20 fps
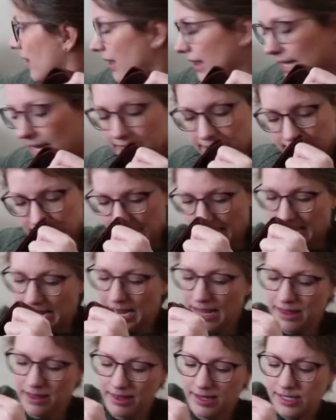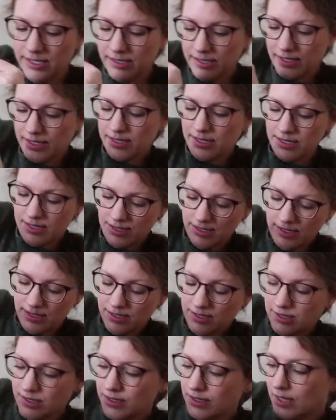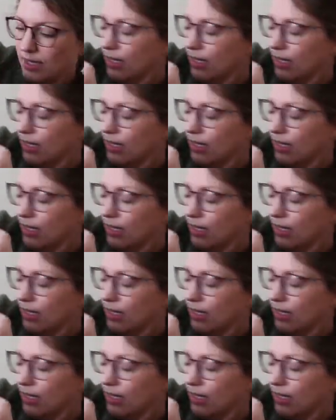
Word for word: that's that. This is,